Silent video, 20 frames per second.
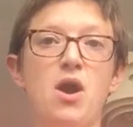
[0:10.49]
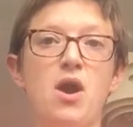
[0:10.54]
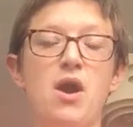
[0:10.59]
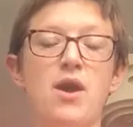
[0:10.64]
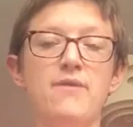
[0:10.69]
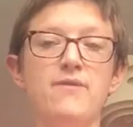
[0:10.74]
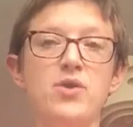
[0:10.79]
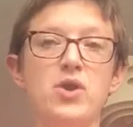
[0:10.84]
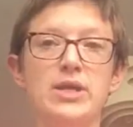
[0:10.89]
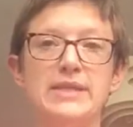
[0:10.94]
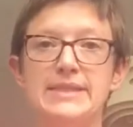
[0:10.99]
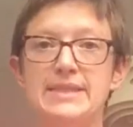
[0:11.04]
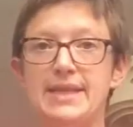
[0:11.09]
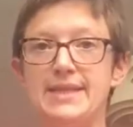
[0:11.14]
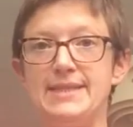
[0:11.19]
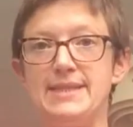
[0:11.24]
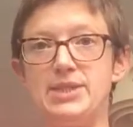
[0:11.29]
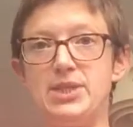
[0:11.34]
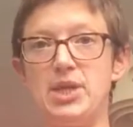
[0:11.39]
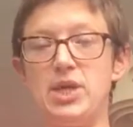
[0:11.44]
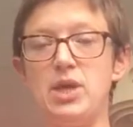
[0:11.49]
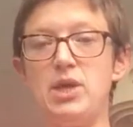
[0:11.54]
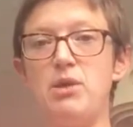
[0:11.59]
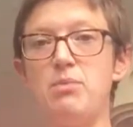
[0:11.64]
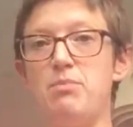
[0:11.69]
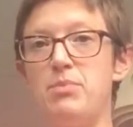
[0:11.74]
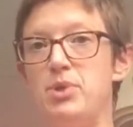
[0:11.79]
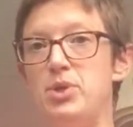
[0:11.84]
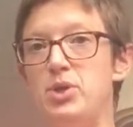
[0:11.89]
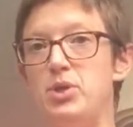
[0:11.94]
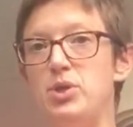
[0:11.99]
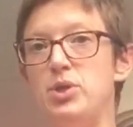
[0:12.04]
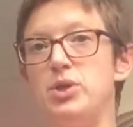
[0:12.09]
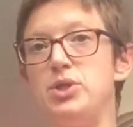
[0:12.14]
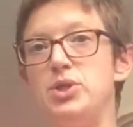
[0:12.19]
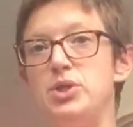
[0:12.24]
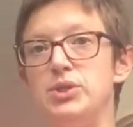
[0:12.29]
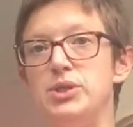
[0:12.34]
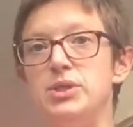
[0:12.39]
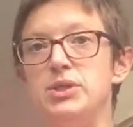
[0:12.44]
I've got a size 2, but you
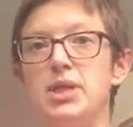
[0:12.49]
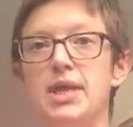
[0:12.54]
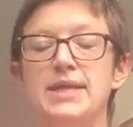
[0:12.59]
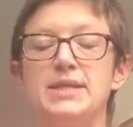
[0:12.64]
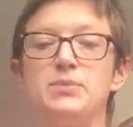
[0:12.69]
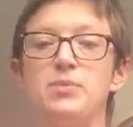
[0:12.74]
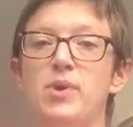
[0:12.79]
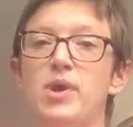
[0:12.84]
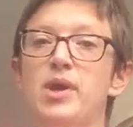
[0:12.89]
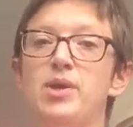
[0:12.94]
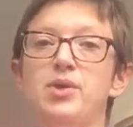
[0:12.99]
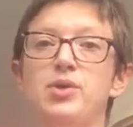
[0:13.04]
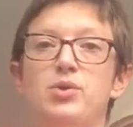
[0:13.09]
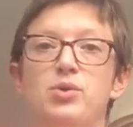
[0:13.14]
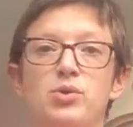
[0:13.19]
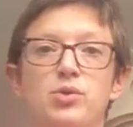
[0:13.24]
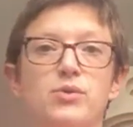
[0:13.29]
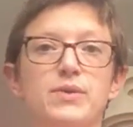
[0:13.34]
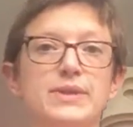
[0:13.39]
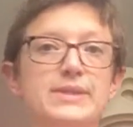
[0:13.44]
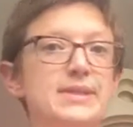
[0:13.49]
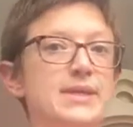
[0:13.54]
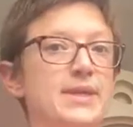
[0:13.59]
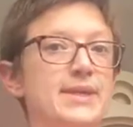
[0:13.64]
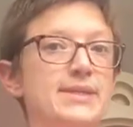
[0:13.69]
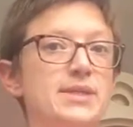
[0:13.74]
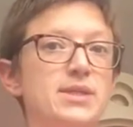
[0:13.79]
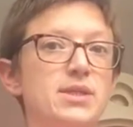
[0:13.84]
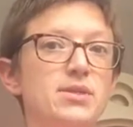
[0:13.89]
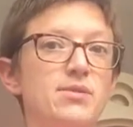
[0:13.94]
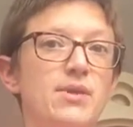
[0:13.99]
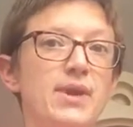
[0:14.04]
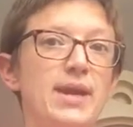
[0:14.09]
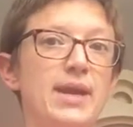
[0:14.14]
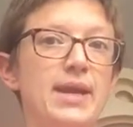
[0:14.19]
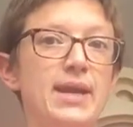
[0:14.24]
could use a size 1 or a size 3.